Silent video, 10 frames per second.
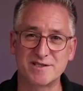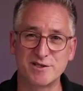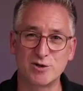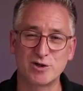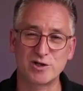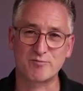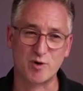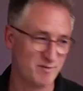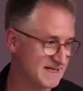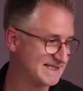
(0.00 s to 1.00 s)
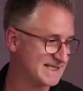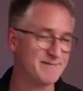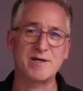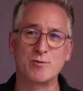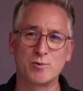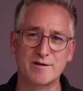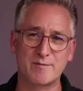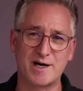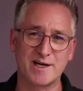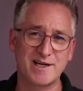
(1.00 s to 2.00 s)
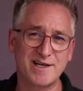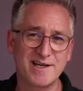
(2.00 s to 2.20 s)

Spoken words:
You'll probably see me with my